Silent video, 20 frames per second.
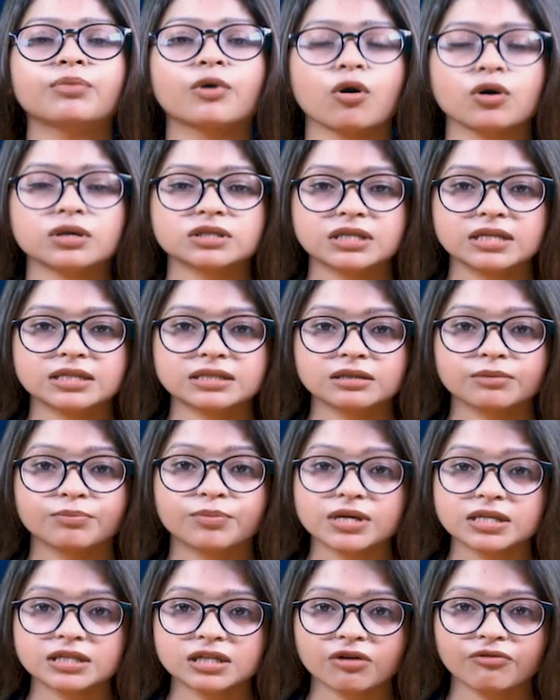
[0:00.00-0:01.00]
process
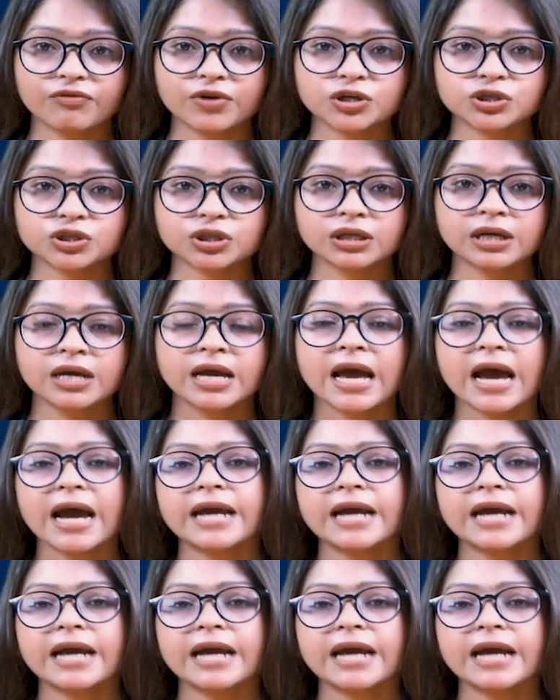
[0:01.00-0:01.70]
preservation